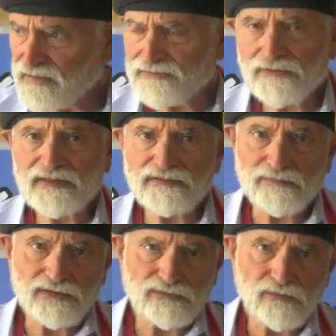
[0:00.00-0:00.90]
I drink as
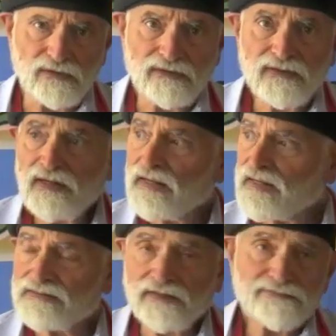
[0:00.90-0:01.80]
much water
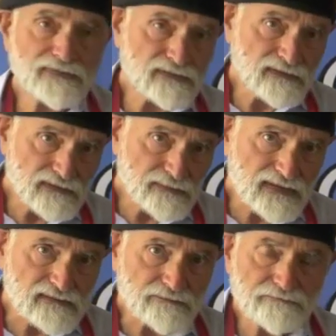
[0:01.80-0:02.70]
as I feel good
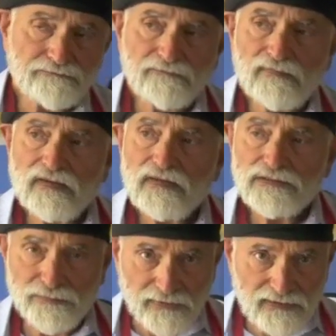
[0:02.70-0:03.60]
about.
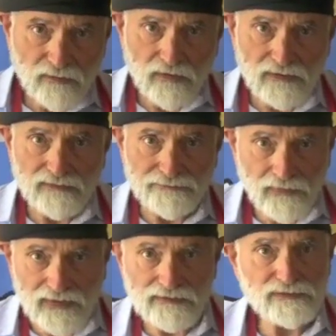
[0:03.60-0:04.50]
Spring water,
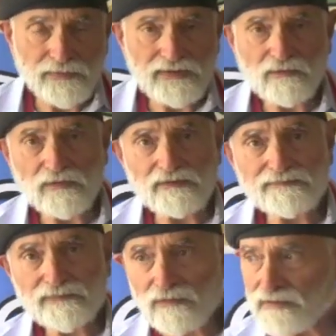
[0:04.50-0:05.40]
bottled spring water,
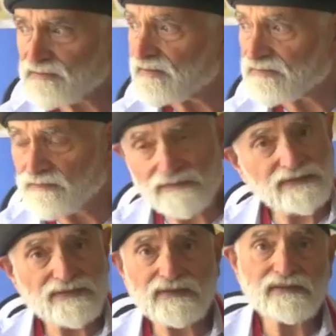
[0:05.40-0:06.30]
of course. That's the
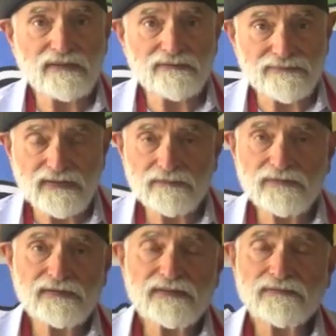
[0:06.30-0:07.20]
only thing
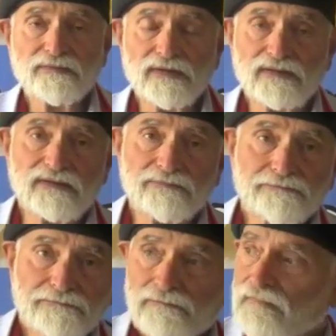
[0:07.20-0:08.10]
available here in Berkeley.